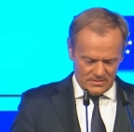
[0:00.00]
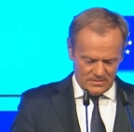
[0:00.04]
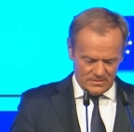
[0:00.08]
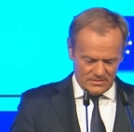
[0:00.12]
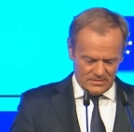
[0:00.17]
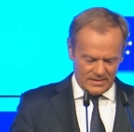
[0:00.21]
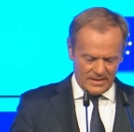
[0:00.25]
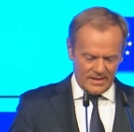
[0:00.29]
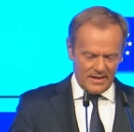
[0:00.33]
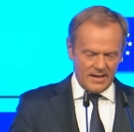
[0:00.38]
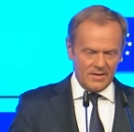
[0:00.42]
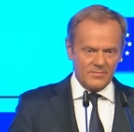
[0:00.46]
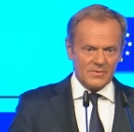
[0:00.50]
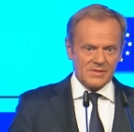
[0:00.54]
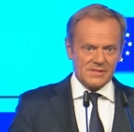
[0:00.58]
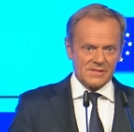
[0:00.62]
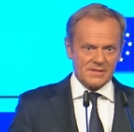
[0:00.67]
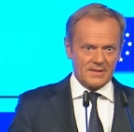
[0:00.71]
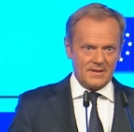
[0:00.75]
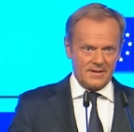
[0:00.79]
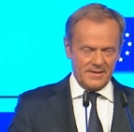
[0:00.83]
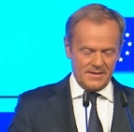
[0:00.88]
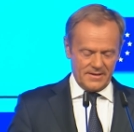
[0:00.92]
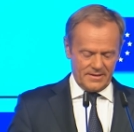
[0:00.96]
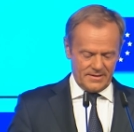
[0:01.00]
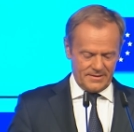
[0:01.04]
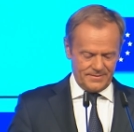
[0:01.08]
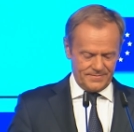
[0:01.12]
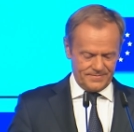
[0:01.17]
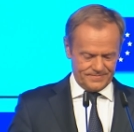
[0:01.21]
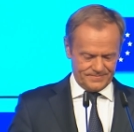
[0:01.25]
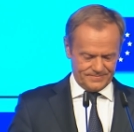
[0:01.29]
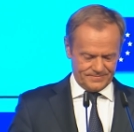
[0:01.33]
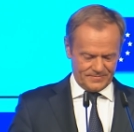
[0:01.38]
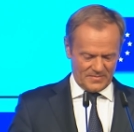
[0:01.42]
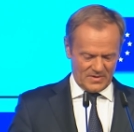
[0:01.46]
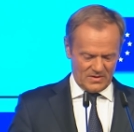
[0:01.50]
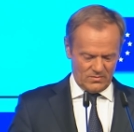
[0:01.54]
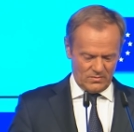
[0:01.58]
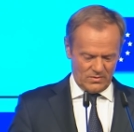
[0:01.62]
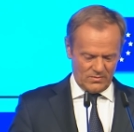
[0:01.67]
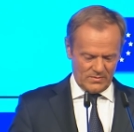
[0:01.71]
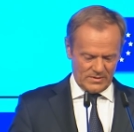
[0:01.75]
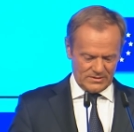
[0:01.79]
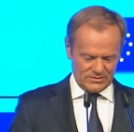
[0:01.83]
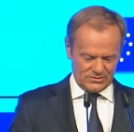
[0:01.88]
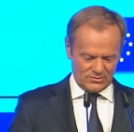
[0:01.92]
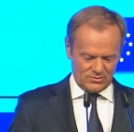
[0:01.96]
The aim is clear. We
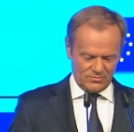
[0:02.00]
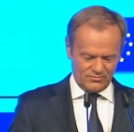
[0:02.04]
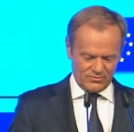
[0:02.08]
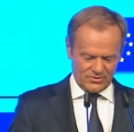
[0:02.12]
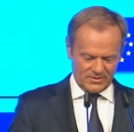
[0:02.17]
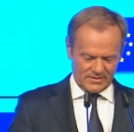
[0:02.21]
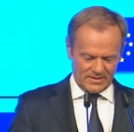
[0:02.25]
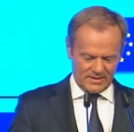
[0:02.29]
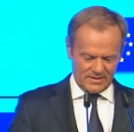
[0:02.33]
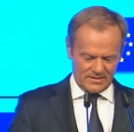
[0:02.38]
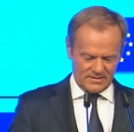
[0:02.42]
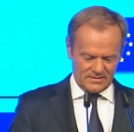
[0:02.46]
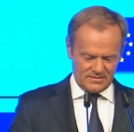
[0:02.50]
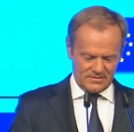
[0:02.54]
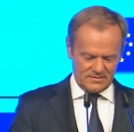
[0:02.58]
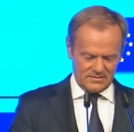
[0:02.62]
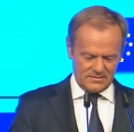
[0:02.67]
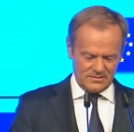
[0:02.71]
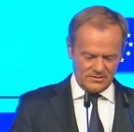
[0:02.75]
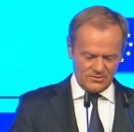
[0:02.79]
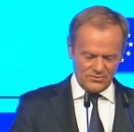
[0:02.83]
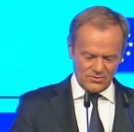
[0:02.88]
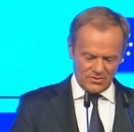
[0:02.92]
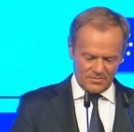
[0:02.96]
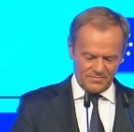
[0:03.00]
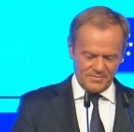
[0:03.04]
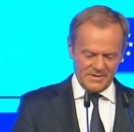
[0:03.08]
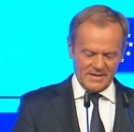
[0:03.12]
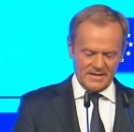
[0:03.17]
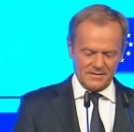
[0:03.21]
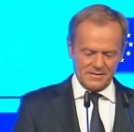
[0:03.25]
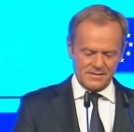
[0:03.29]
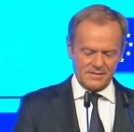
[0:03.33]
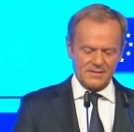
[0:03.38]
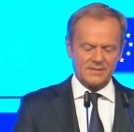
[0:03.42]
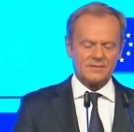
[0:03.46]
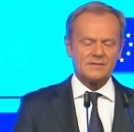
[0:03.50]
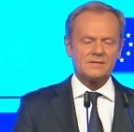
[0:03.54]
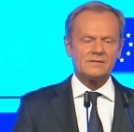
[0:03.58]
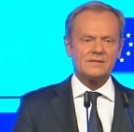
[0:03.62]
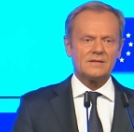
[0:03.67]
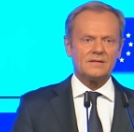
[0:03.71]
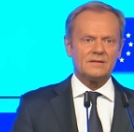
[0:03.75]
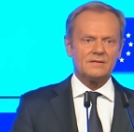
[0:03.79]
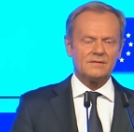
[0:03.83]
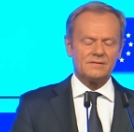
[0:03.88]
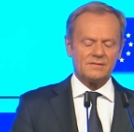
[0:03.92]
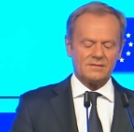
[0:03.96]
want to protect European
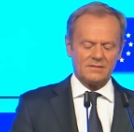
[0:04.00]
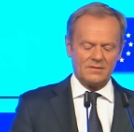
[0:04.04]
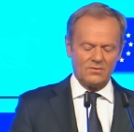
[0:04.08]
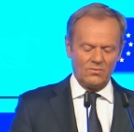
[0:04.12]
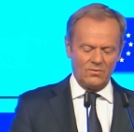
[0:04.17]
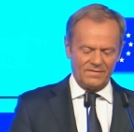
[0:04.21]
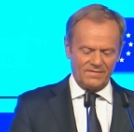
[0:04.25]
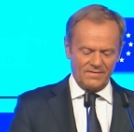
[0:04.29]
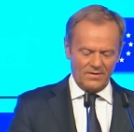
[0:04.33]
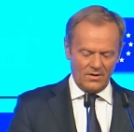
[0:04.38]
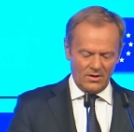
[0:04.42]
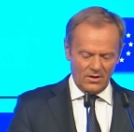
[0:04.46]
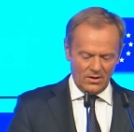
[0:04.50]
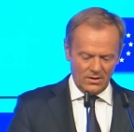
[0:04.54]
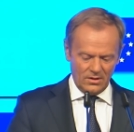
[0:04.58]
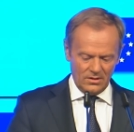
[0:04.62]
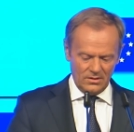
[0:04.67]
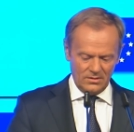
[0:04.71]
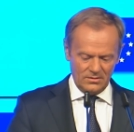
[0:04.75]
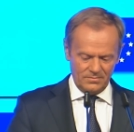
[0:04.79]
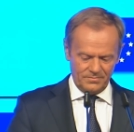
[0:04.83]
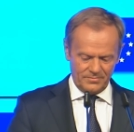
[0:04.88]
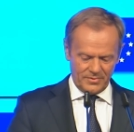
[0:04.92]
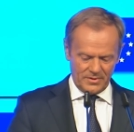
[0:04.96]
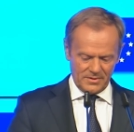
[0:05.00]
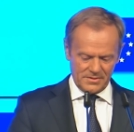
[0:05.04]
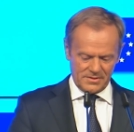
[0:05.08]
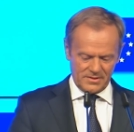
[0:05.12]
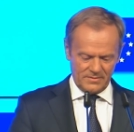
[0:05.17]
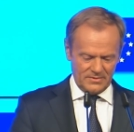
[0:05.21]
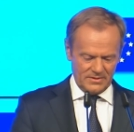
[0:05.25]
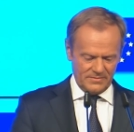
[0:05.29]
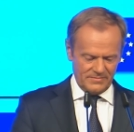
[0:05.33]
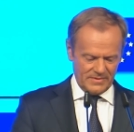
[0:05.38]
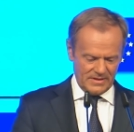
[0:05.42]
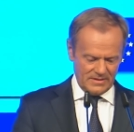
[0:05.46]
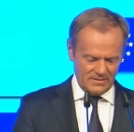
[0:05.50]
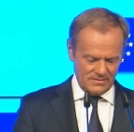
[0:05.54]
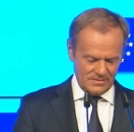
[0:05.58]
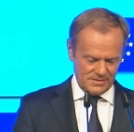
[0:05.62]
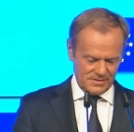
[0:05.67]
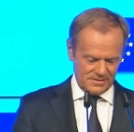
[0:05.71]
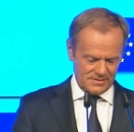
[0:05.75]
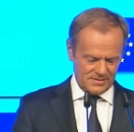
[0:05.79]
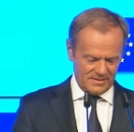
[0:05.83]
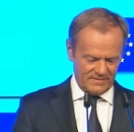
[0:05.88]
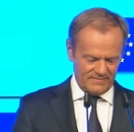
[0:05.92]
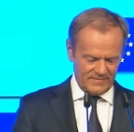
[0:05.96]
citizens with all possible
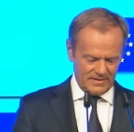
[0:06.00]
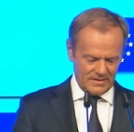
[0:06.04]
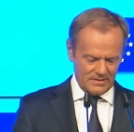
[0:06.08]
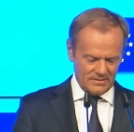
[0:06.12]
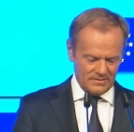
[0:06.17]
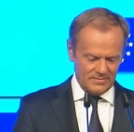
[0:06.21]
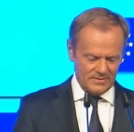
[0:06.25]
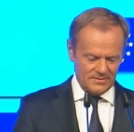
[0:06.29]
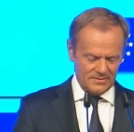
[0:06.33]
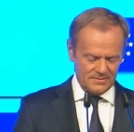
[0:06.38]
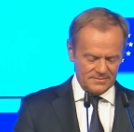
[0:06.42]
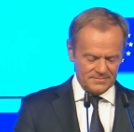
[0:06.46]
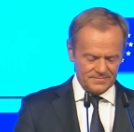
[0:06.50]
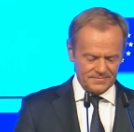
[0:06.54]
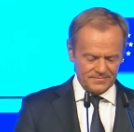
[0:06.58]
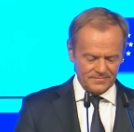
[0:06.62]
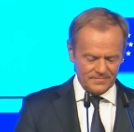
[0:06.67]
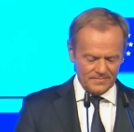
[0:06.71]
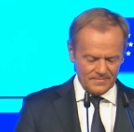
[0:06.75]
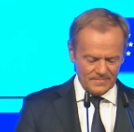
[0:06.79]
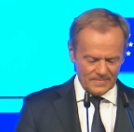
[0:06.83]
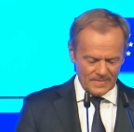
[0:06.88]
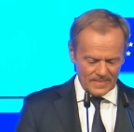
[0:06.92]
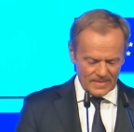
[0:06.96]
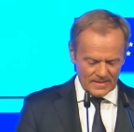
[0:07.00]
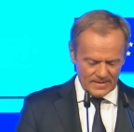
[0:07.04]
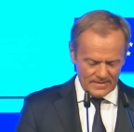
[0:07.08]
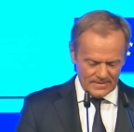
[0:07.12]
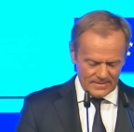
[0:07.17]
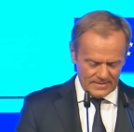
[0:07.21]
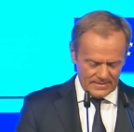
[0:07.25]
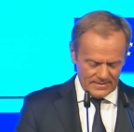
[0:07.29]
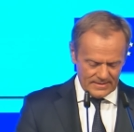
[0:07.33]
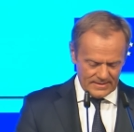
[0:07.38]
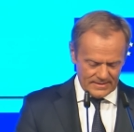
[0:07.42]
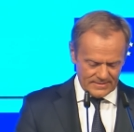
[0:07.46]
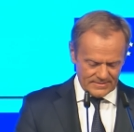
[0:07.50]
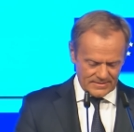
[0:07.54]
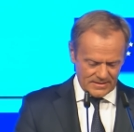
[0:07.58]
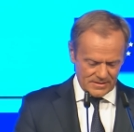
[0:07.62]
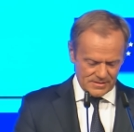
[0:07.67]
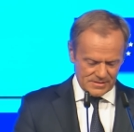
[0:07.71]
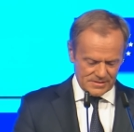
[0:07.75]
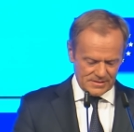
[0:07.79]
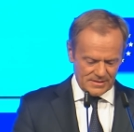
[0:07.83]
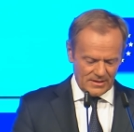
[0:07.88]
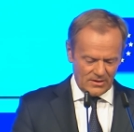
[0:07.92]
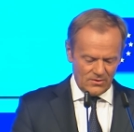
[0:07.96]
means available, and there
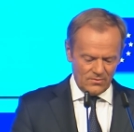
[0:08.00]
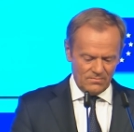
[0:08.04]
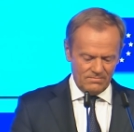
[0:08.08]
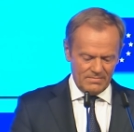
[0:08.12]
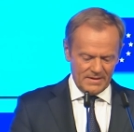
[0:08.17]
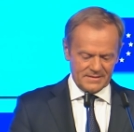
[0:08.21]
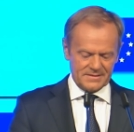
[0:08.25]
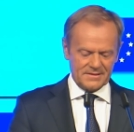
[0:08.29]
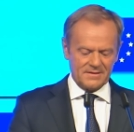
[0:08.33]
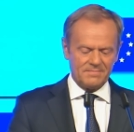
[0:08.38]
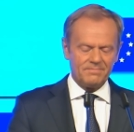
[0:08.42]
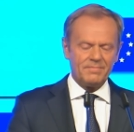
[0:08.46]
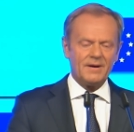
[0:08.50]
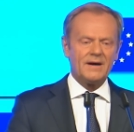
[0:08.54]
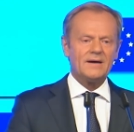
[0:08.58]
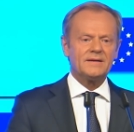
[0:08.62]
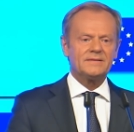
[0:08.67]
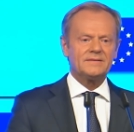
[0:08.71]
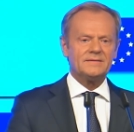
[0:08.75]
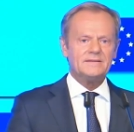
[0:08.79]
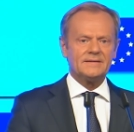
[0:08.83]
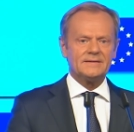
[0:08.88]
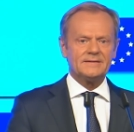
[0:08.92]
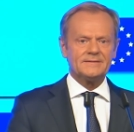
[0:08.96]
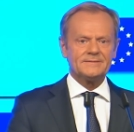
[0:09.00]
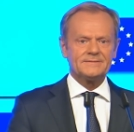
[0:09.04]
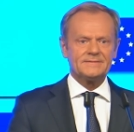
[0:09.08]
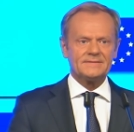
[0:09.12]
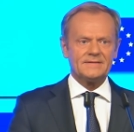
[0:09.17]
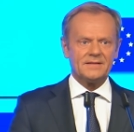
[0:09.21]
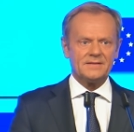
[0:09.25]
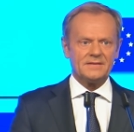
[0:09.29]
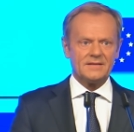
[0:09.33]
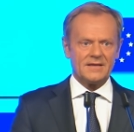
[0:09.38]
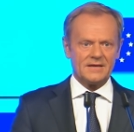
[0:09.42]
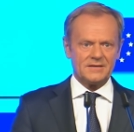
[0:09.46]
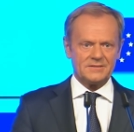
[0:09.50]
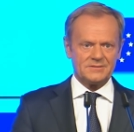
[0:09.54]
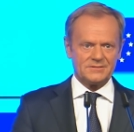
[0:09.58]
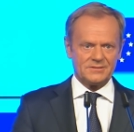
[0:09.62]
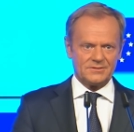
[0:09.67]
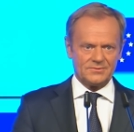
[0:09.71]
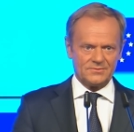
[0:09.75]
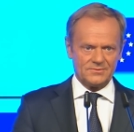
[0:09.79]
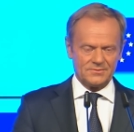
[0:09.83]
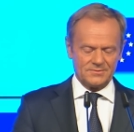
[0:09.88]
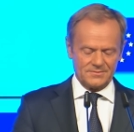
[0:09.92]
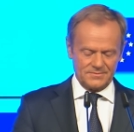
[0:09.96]
is no better partner than
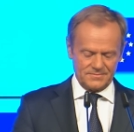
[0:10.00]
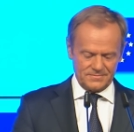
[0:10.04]
NATO.